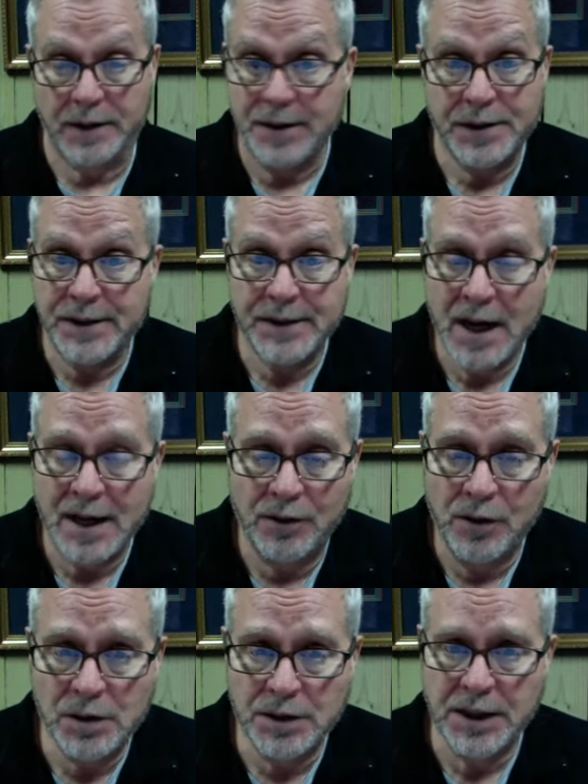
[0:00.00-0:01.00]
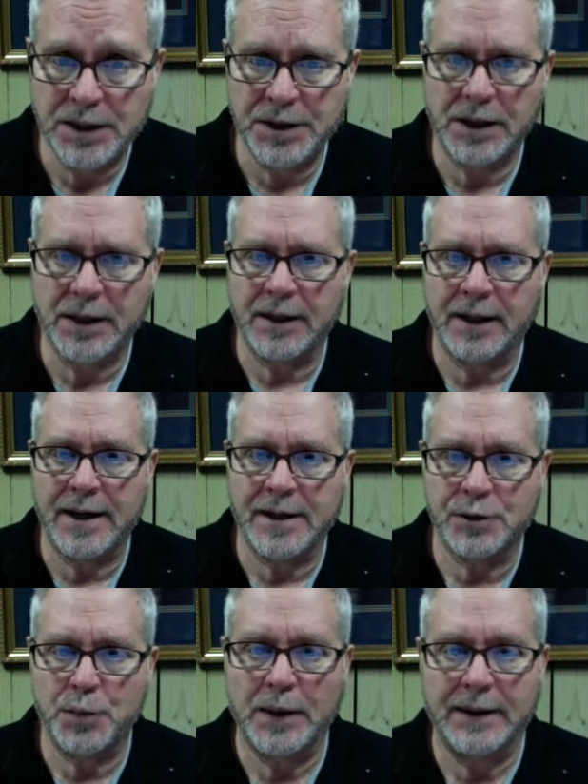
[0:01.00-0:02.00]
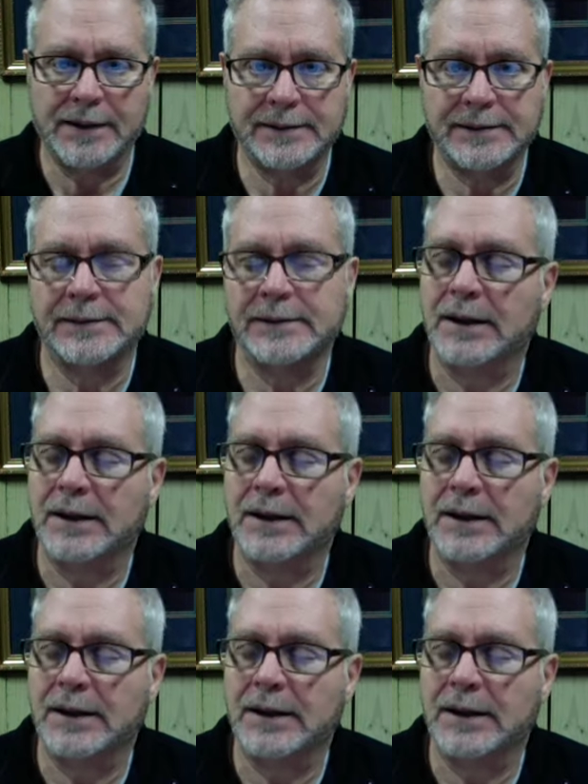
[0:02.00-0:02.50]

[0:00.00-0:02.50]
This is not new teaching. It has been,